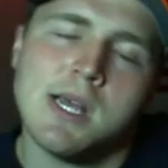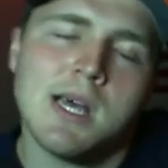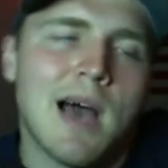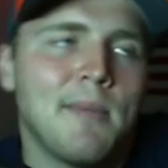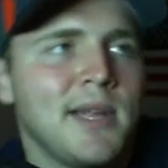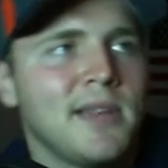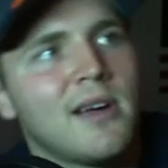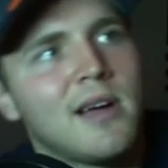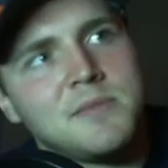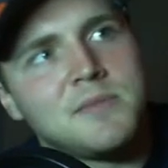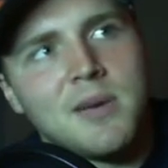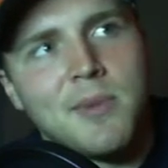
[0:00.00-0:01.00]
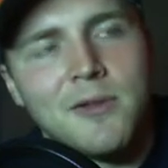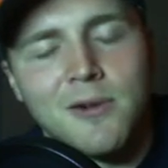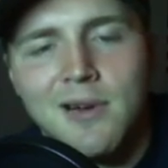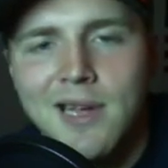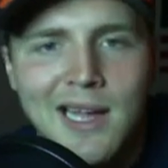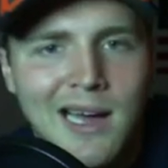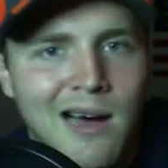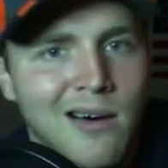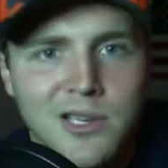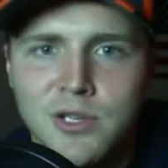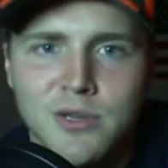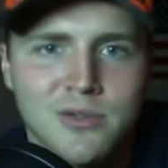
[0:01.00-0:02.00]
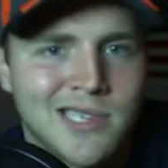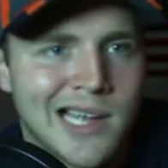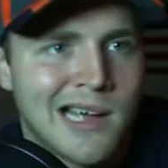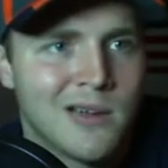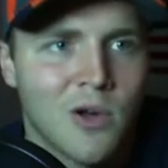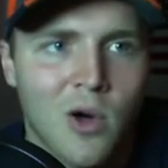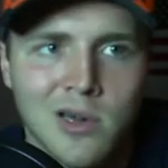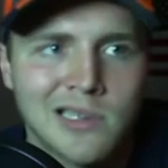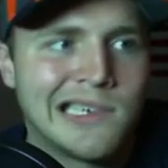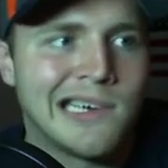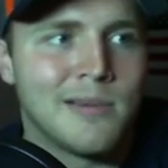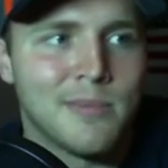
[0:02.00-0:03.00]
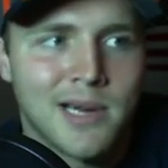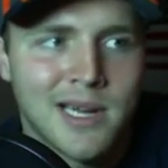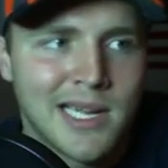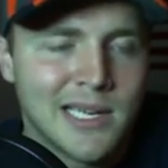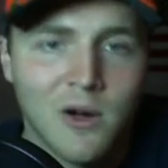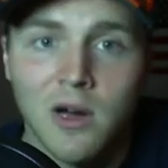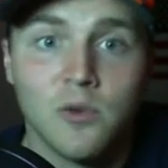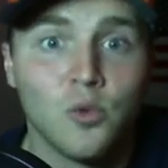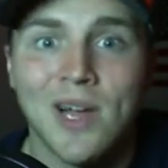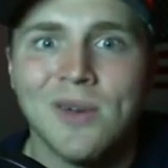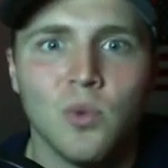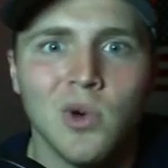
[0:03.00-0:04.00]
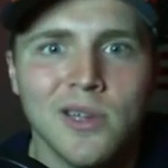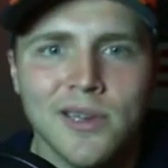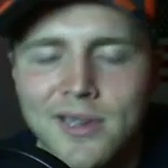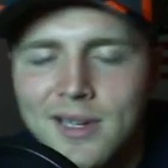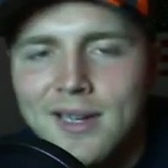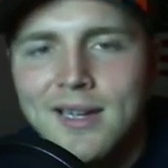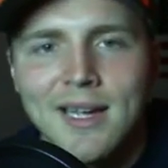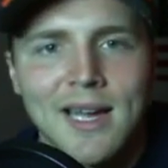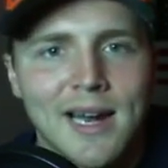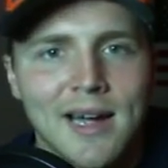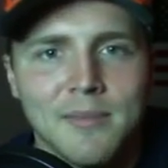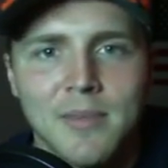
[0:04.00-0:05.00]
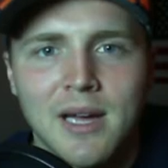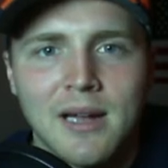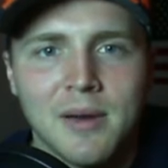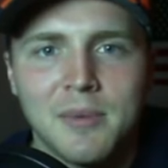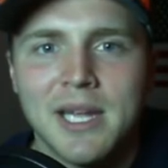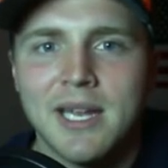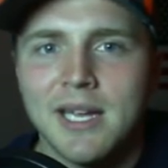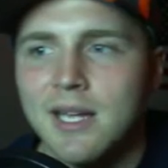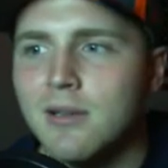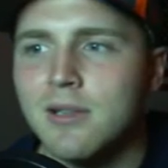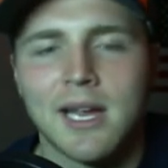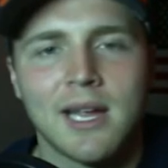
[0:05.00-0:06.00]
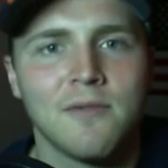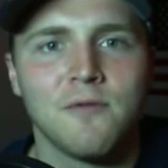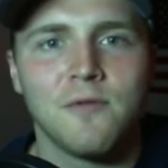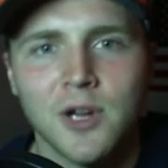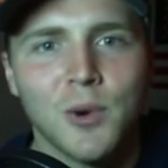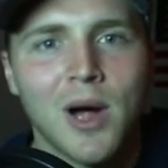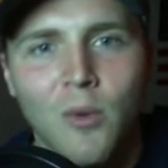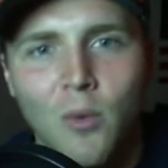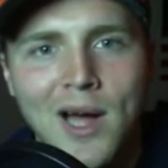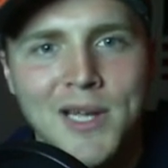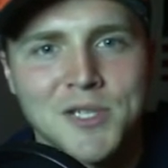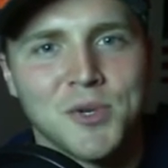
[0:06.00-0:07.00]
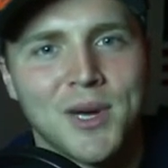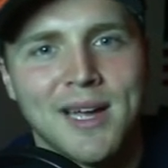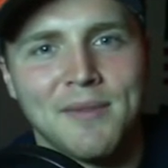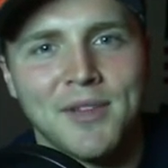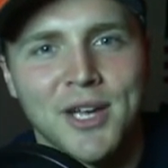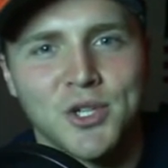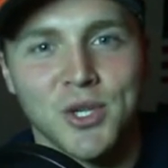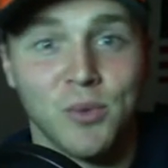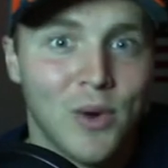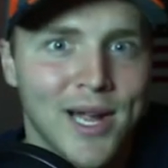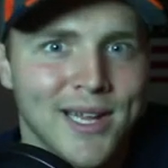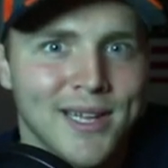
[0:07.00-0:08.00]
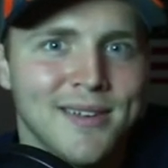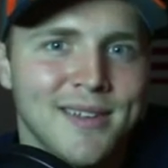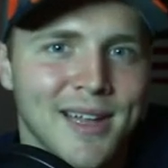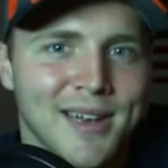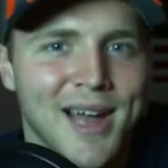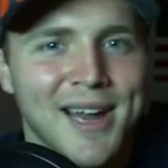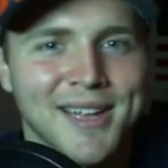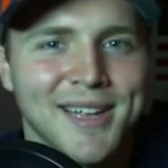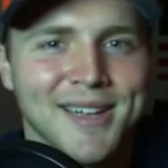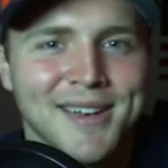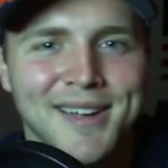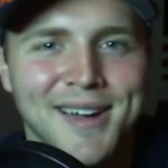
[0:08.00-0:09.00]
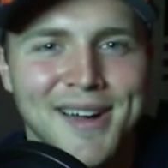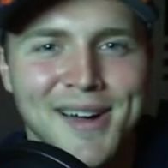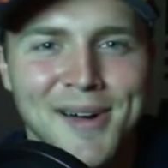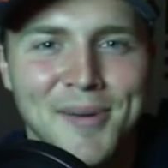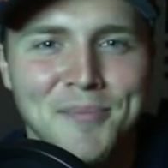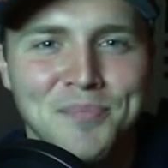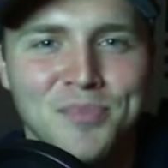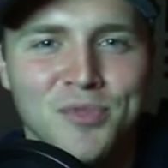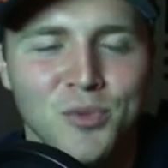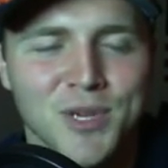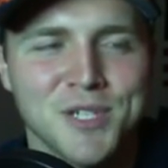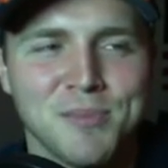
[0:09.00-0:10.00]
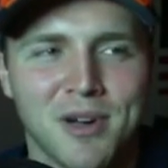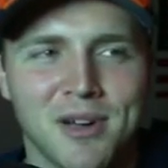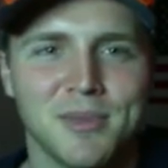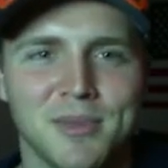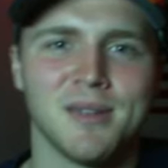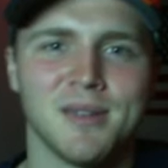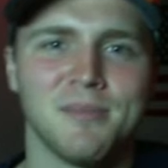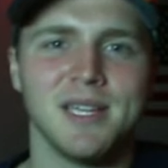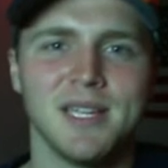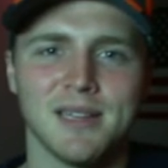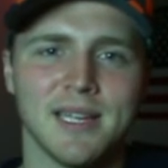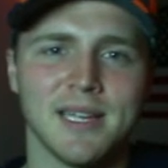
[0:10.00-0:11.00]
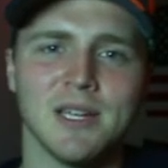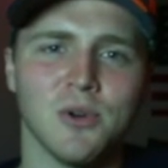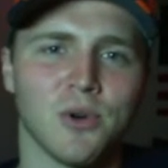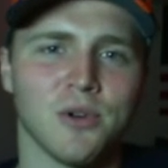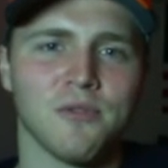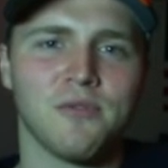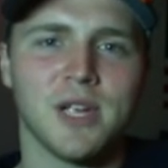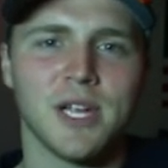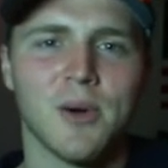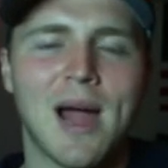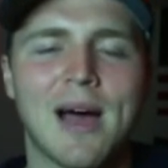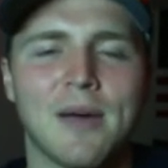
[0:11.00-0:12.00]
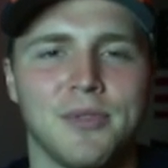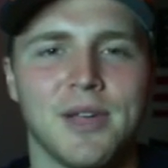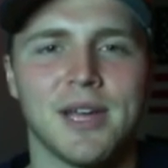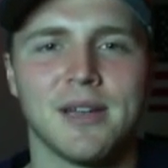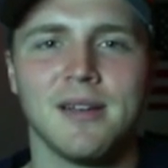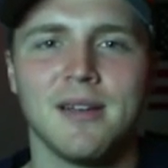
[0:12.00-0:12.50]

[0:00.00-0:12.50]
how many times I'm either on Nuketown, on Combine, on Redwood, and I'm getting killed and I can't figure out why. So I have to actually wait and not hit the respawn button immediately in order to figure out that